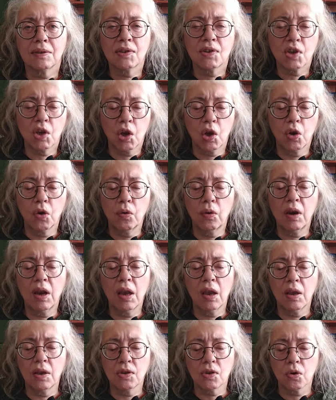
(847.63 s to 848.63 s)

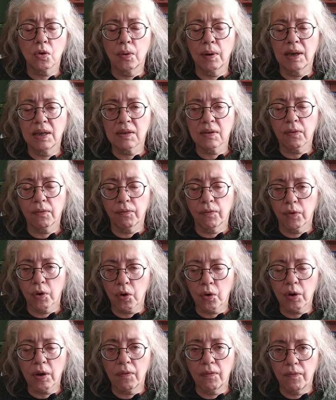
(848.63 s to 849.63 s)
Security is always
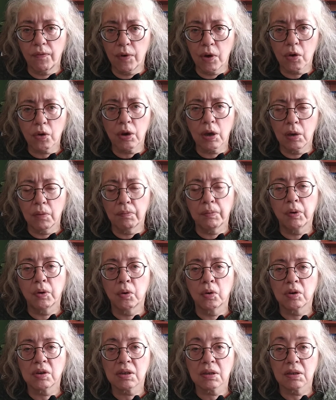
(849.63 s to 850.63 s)
very, very
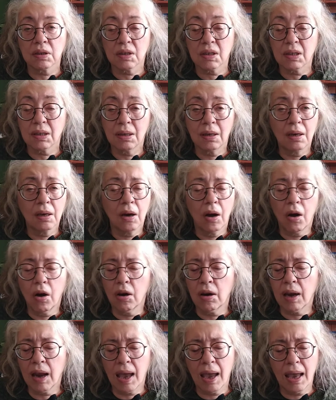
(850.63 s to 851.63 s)
important
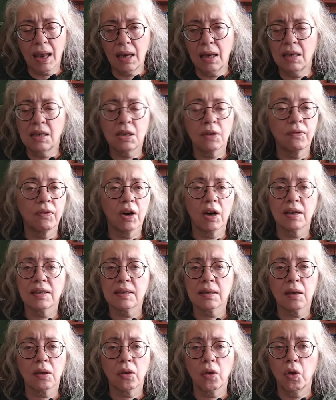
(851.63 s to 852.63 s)
on any
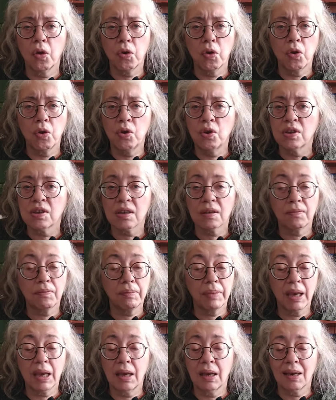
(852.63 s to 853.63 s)
device that you use,
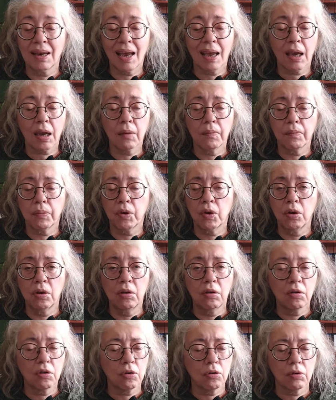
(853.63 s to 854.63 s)
be it a
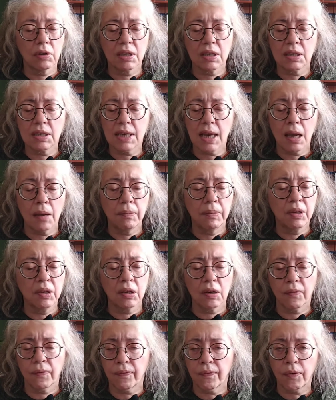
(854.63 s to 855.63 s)
computer, a
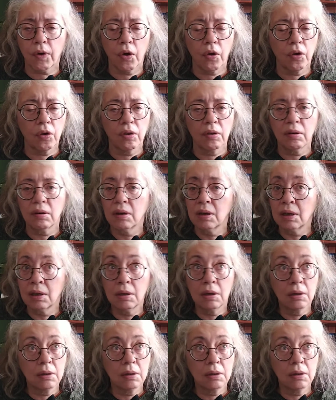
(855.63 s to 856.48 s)
tablet, a phone,